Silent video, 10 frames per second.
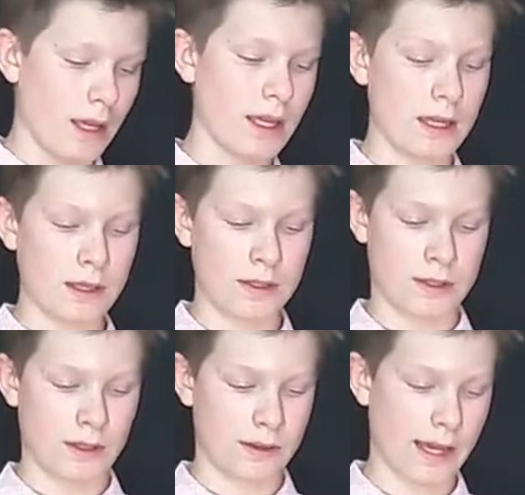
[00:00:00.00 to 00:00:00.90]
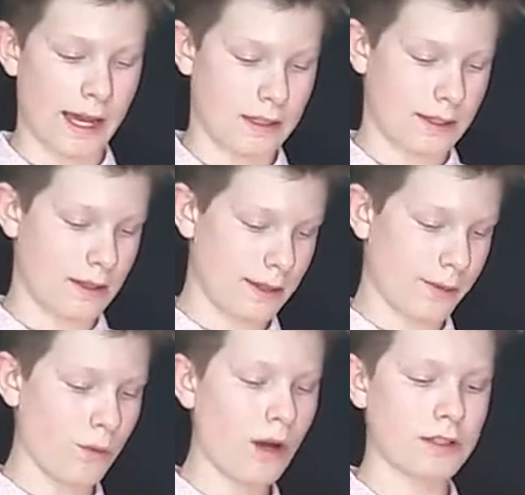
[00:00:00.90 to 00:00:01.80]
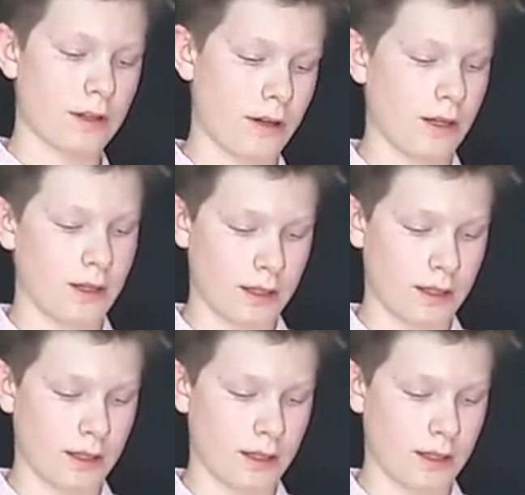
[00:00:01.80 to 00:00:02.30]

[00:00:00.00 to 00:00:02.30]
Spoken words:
is that the water